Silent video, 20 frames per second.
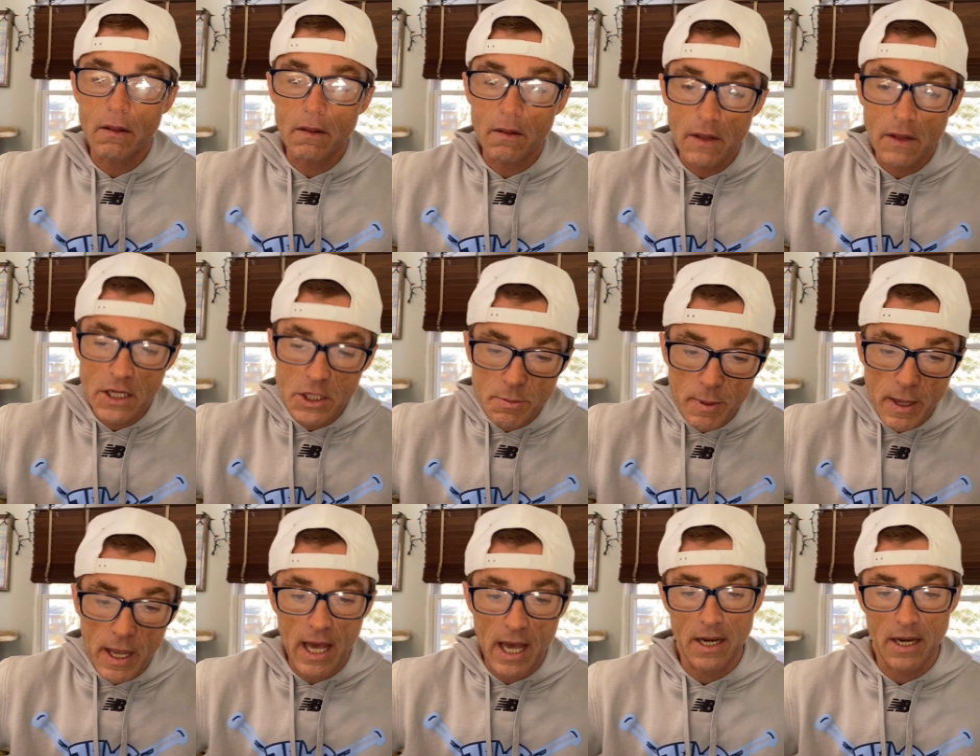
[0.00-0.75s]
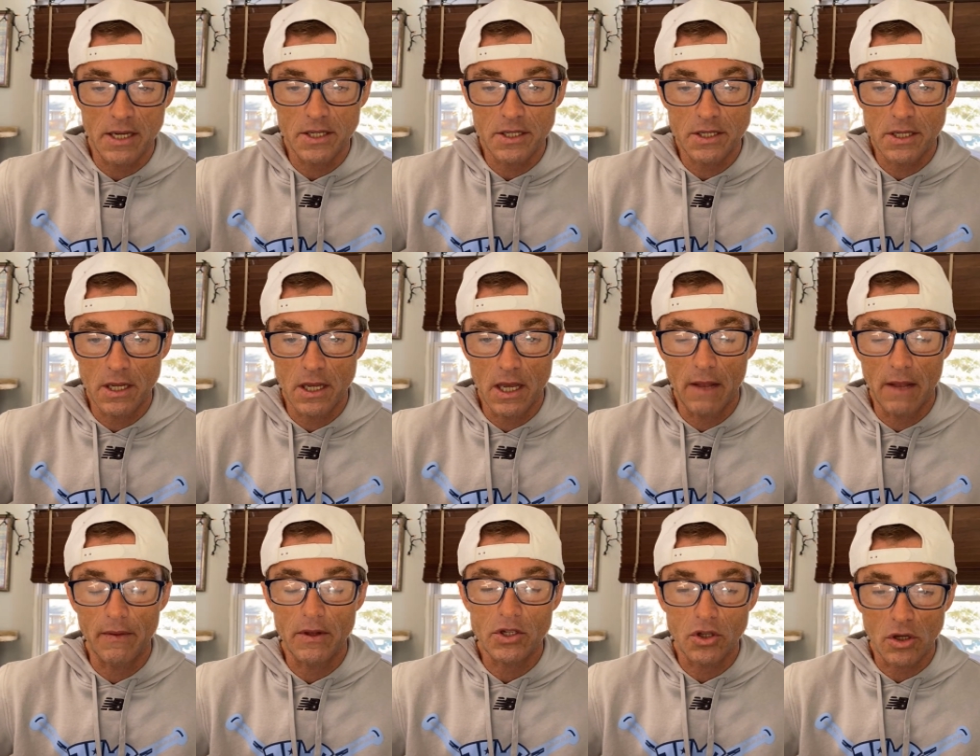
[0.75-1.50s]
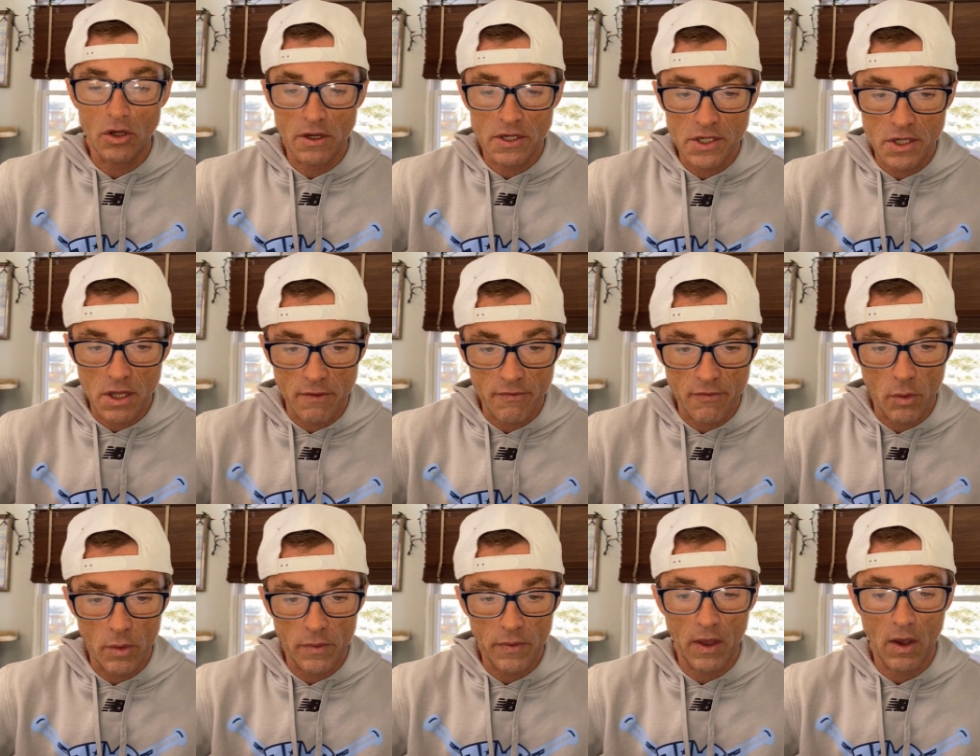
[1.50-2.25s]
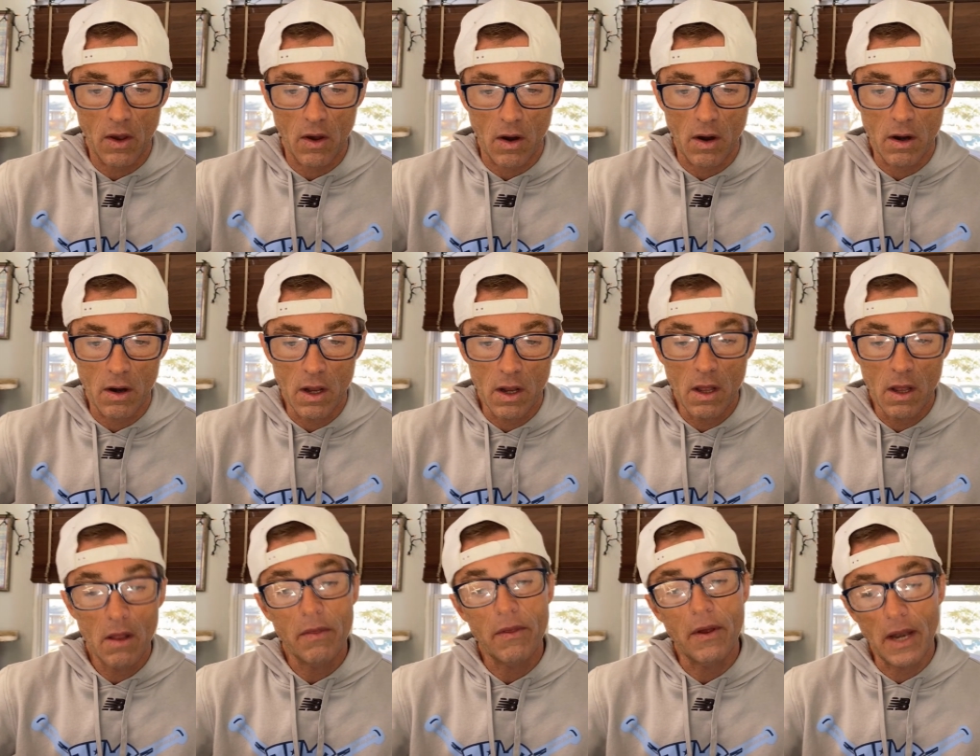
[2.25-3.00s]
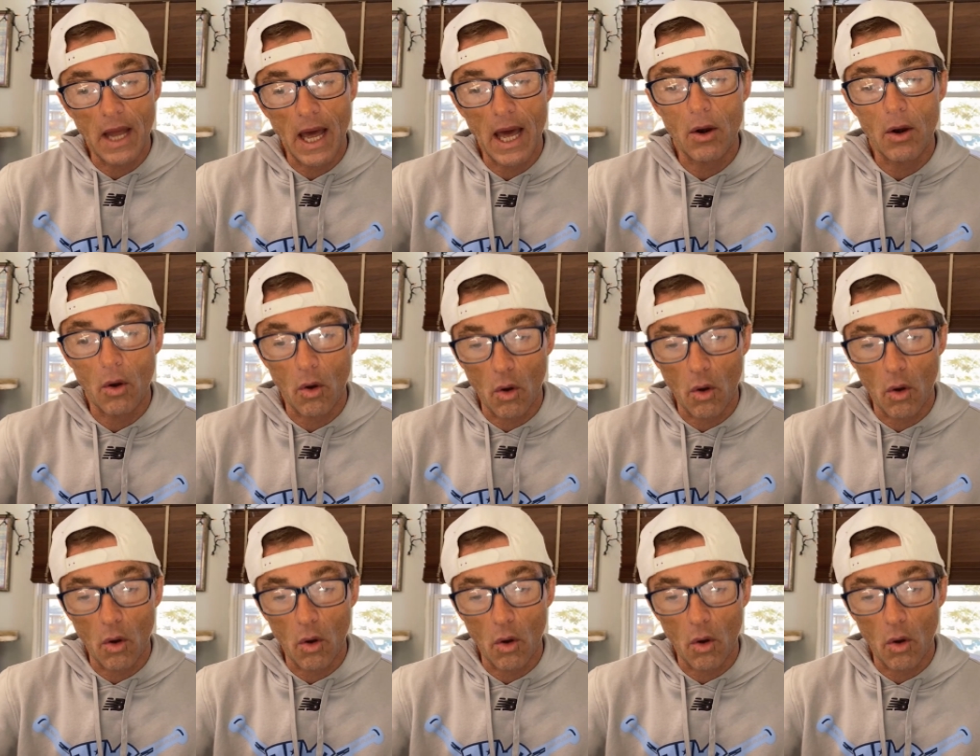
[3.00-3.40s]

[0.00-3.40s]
let's be honest, and let's look at stuff for what they are. They're not